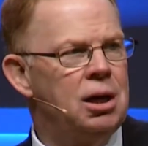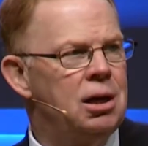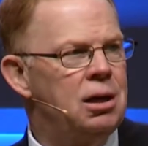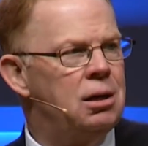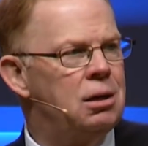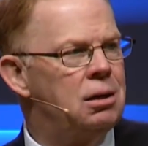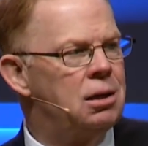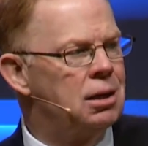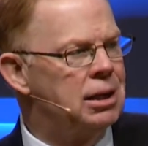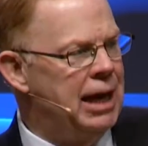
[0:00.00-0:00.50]

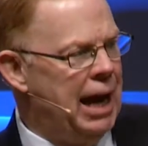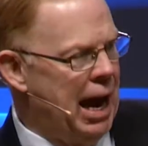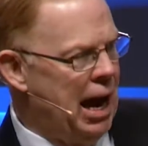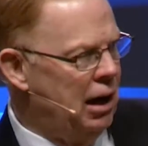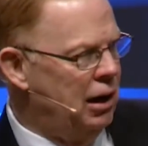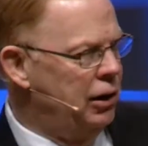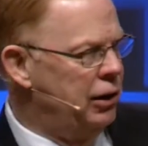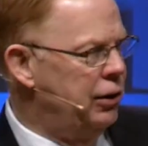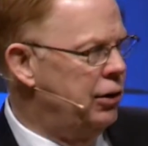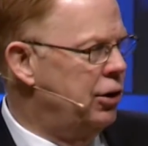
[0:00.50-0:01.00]
a
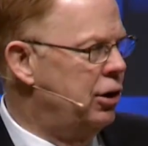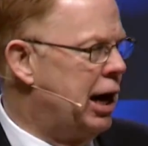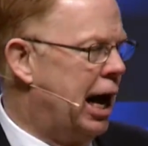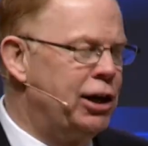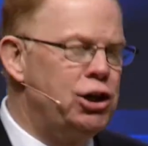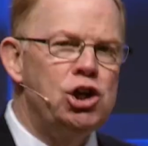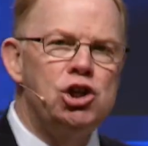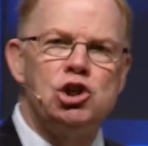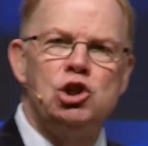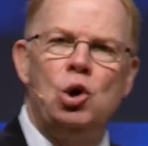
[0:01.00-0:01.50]
calendar. I
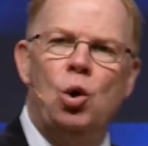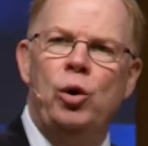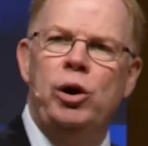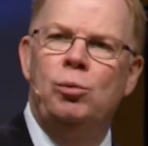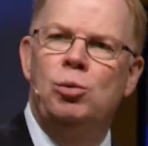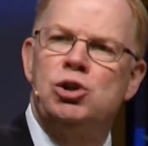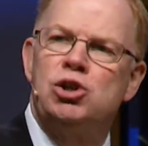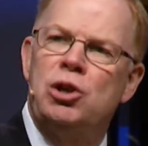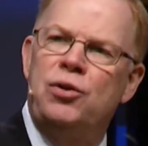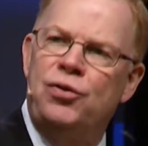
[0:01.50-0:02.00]
just know it
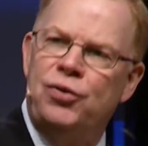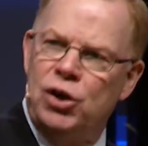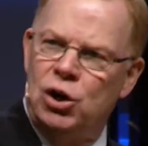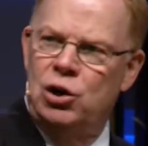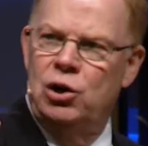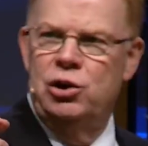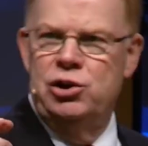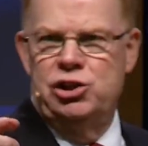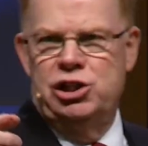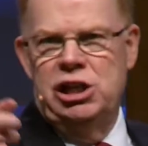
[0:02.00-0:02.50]
was a
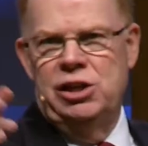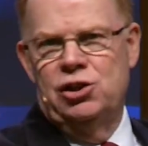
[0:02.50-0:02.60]
Thursday,